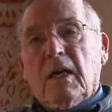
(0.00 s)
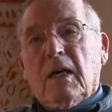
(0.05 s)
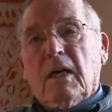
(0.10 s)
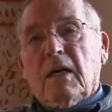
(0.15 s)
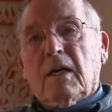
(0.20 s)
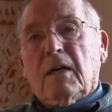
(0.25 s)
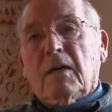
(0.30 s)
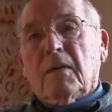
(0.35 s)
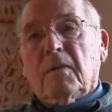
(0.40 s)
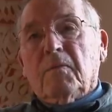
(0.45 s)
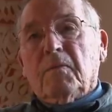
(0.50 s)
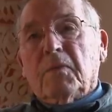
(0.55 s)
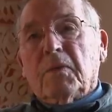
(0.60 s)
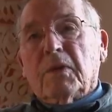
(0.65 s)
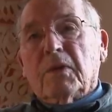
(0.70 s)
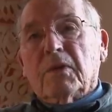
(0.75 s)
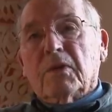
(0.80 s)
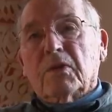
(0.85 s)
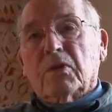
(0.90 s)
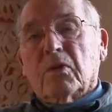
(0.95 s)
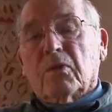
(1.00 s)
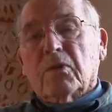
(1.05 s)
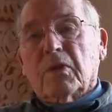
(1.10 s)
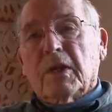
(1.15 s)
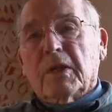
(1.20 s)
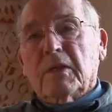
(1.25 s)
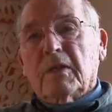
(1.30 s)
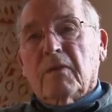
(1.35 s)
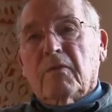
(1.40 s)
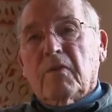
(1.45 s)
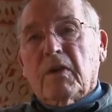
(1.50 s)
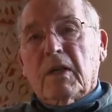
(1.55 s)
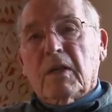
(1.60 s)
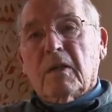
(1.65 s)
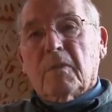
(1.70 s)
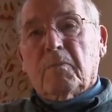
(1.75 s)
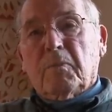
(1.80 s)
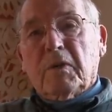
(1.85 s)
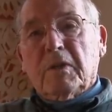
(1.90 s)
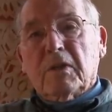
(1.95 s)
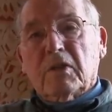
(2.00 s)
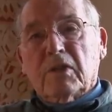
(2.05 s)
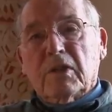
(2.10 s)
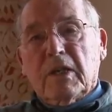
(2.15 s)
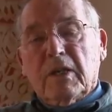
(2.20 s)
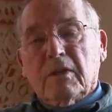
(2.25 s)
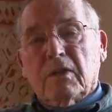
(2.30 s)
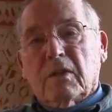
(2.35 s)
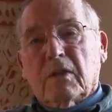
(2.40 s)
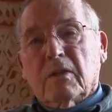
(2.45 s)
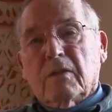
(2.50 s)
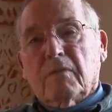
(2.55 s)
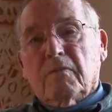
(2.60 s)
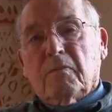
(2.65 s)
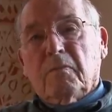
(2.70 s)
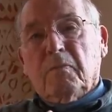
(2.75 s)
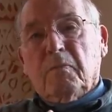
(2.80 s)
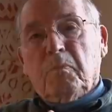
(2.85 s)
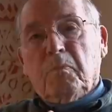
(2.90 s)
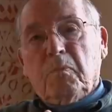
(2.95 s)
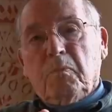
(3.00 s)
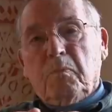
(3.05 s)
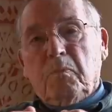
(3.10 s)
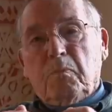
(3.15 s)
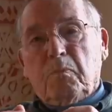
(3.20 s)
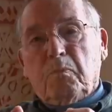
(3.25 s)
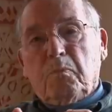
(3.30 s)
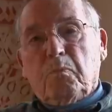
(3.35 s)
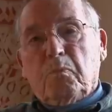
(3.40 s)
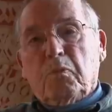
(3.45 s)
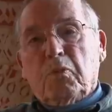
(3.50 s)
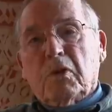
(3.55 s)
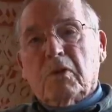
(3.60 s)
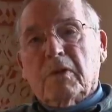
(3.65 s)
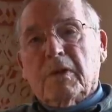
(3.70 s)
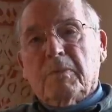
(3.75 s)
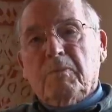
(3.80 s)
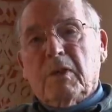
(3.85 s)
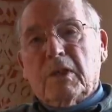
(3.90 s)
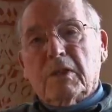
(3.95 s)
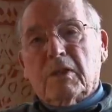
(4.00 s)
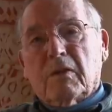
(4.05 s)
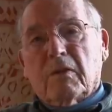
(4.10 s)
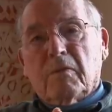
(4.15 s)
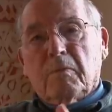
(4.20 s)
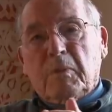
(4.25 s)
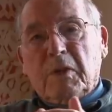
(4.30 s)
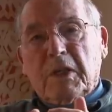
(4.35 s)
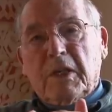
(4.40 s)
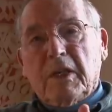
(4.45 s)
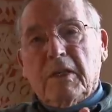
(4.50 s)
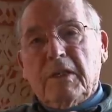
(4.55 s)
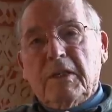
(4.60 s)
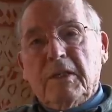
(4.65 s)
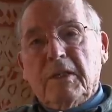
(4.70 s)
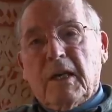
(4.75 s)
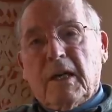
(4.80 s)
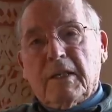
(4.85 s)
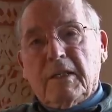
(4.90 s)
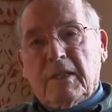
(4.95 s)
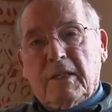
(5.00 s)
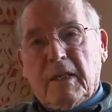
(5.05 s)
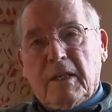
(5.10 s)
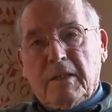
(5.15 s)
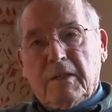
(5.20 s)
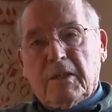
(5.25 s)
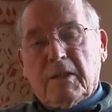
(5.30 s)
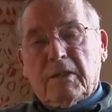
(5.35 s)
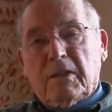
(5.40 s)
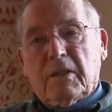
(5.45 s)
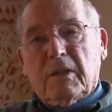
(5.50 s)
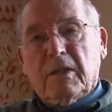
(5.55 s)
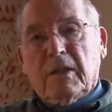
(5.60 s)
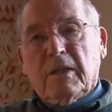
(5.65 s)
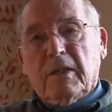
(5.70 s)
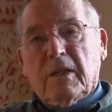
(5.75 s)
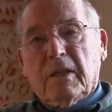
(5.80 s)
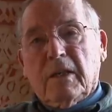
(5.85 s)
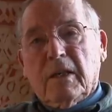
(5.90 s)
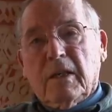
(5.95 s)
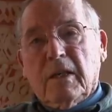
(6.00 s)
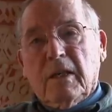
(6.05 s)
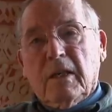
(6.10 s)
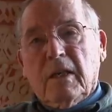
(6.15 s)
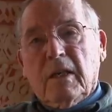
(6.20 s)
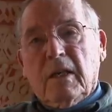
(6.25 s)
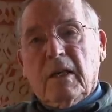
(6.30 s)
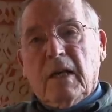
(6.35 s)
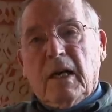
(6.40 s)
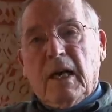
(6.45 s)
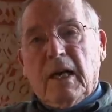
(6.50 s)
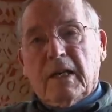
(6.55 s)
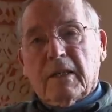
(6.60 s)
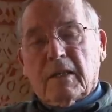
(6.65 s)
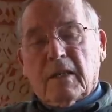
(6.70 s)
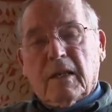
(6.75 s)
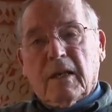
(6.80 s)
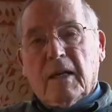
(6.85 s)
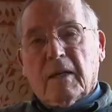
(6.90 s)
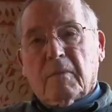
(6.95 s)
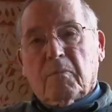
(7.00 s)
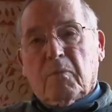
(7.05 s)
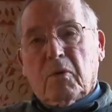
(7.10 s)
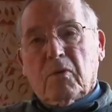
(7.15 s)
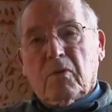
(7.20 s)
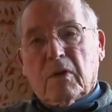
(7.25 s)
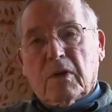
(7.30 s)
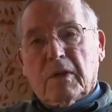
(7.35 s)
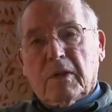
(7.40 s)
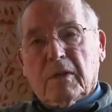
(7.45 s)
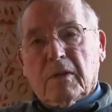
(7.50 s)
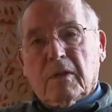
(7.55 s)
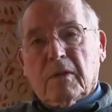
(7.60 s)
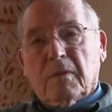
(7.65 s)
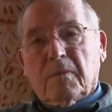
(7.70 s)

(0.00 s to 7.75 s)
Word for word: Um, so they develop a sense of pretty much a beginning identity at that point.